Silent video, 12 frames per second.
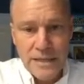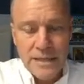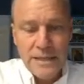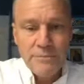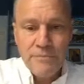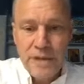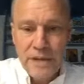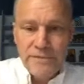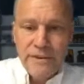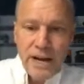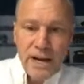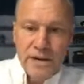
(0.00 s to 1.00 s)
Men of
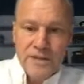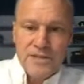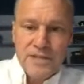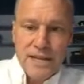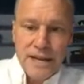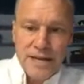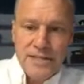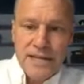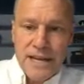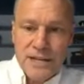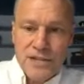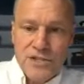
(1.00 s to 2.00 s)
higher status
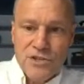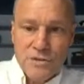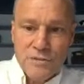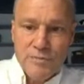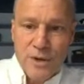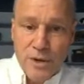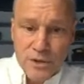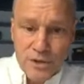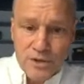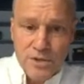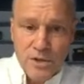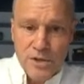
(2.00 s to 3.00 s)
had a certain
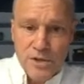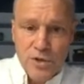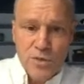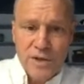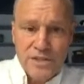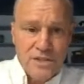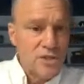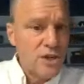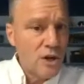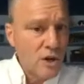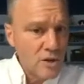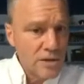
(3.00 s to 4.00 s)
purchase on you as a
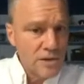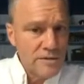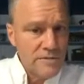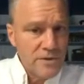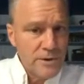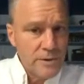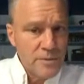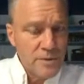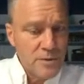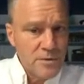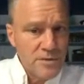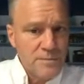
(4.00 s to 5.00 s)
target of their
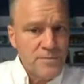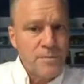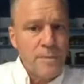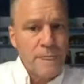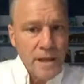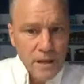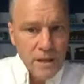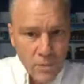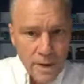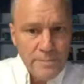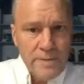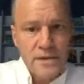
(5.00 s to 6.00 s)
abuse, a
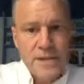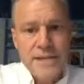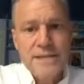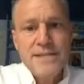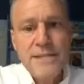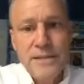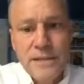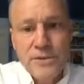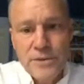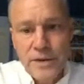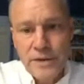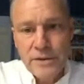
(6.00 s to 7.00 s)
weapon easily
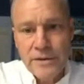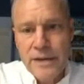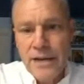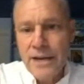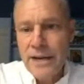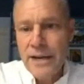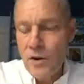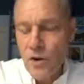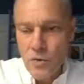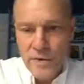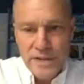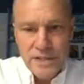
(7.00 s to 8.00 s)
triggered and
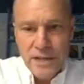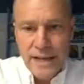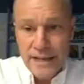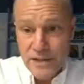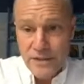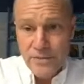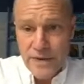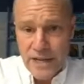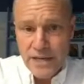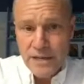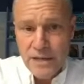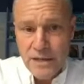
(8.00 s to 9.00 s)
always at the
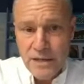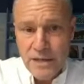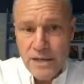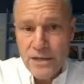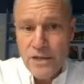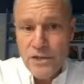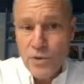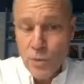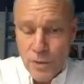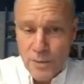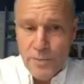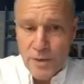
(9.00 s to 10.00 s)
ready.
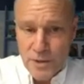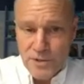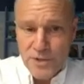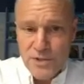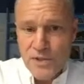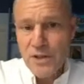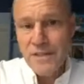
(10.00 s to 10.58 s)
Your purchase on